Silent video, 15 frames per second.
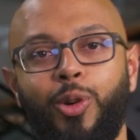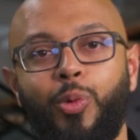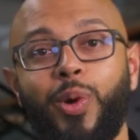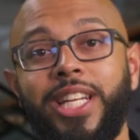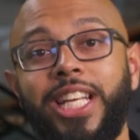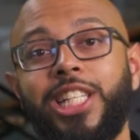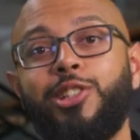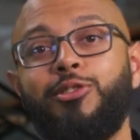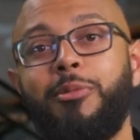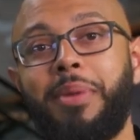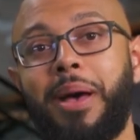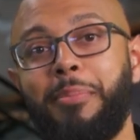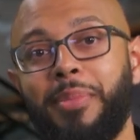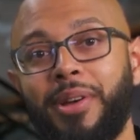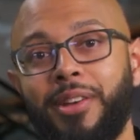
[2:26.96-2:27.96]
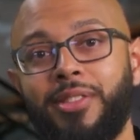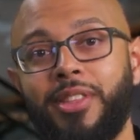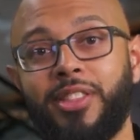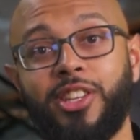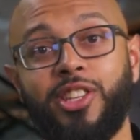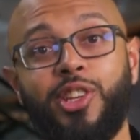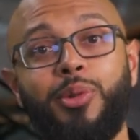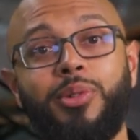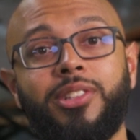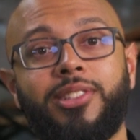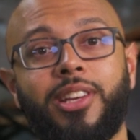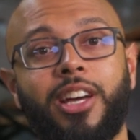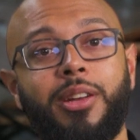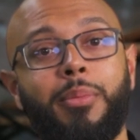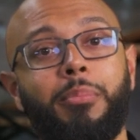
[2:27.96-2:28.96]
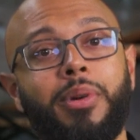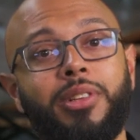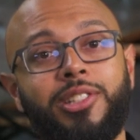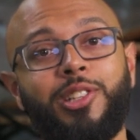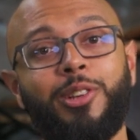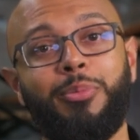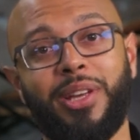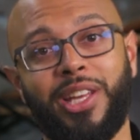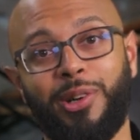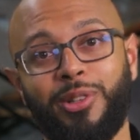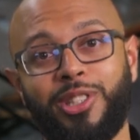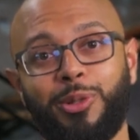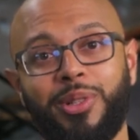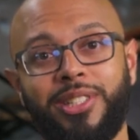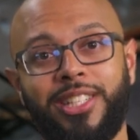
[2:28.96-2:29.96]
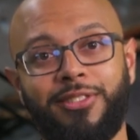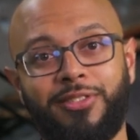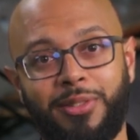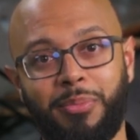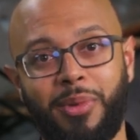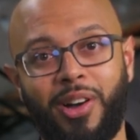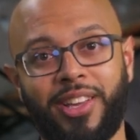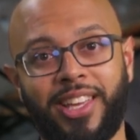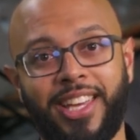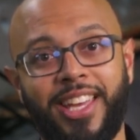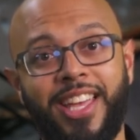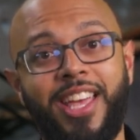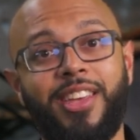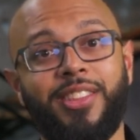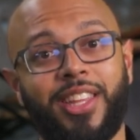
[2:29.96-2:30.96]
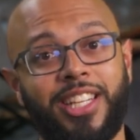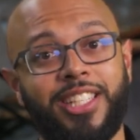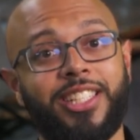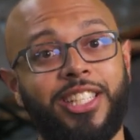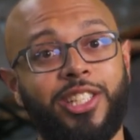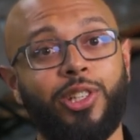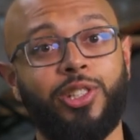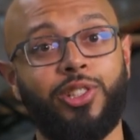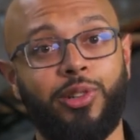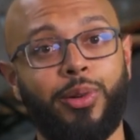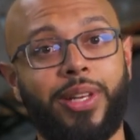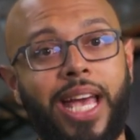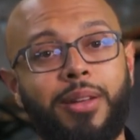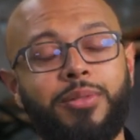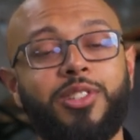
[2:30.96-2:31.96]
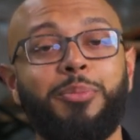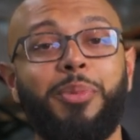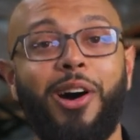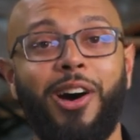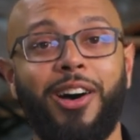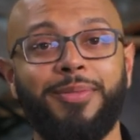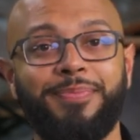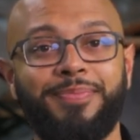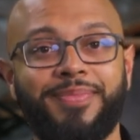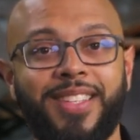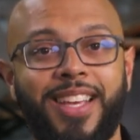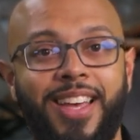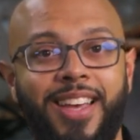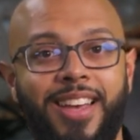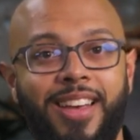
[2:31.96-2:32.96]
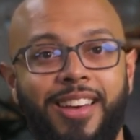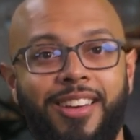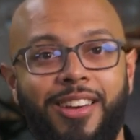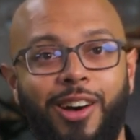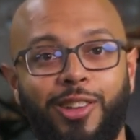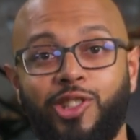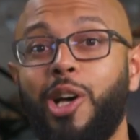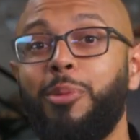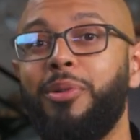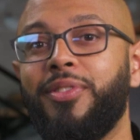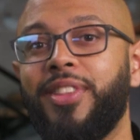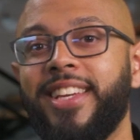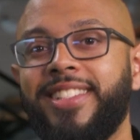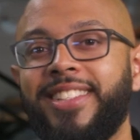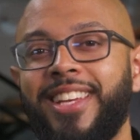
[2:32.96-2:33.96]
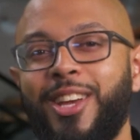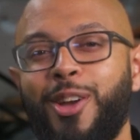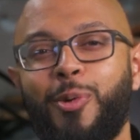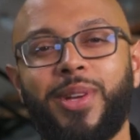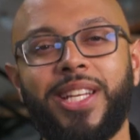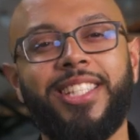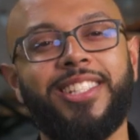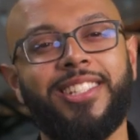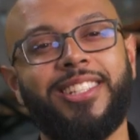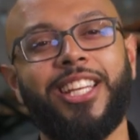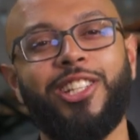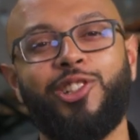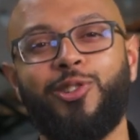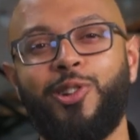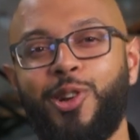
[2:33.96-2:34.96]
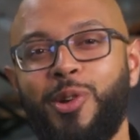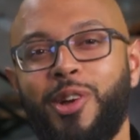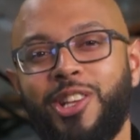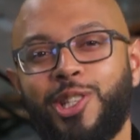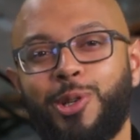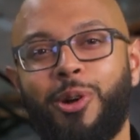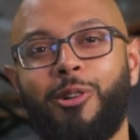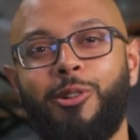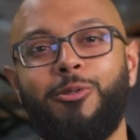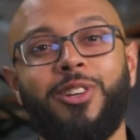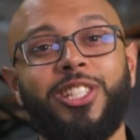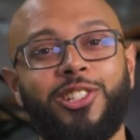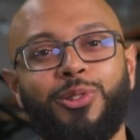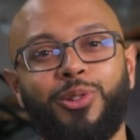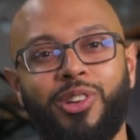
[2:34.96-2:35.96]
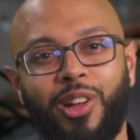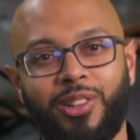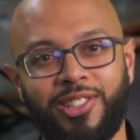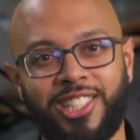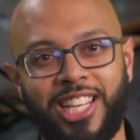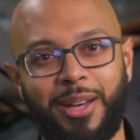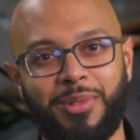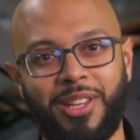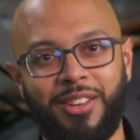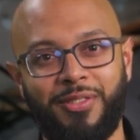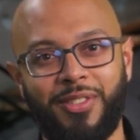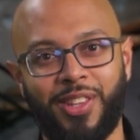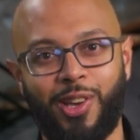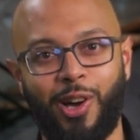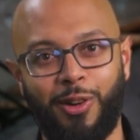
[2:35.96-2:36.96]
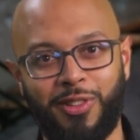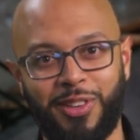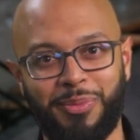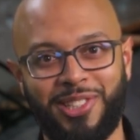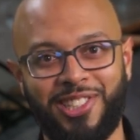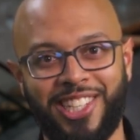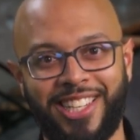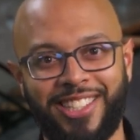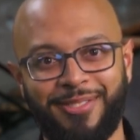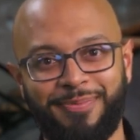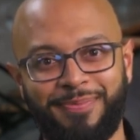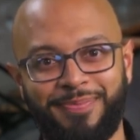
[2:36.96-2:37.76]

We need to remember that the new design must appeal to a different market than its industrial counterpart. On top of this, we need to stay true to our original concept for the coffee machine.